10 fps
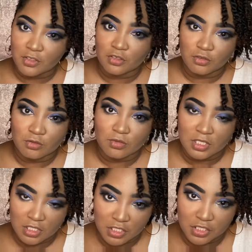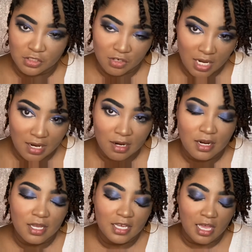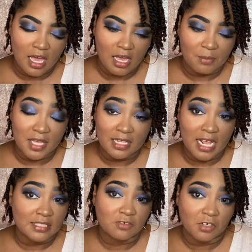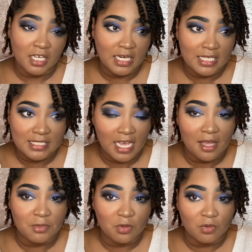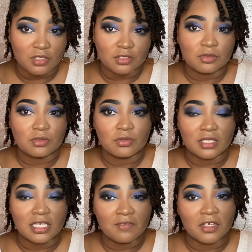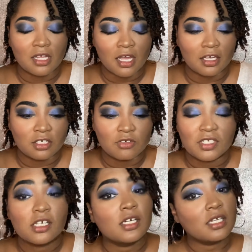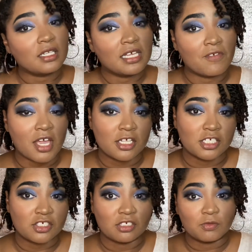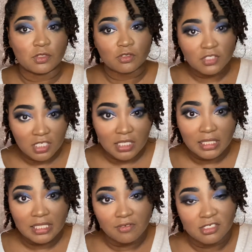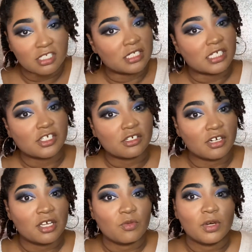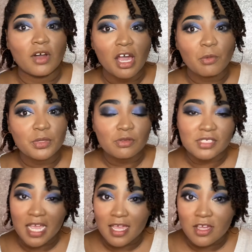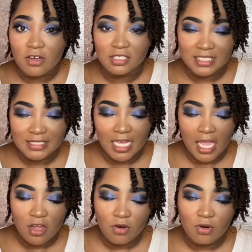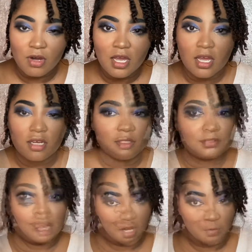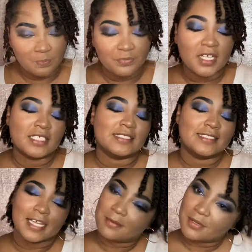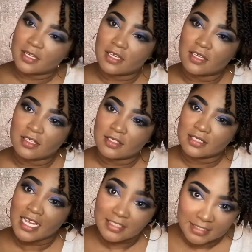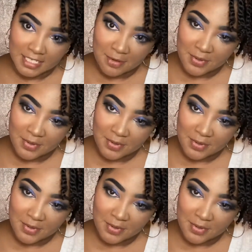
you condition your hair. And that's for any time. You want to use a good leave-in conditioner. If you use a good leave-in conditioner, it will help you detangle. So, next tip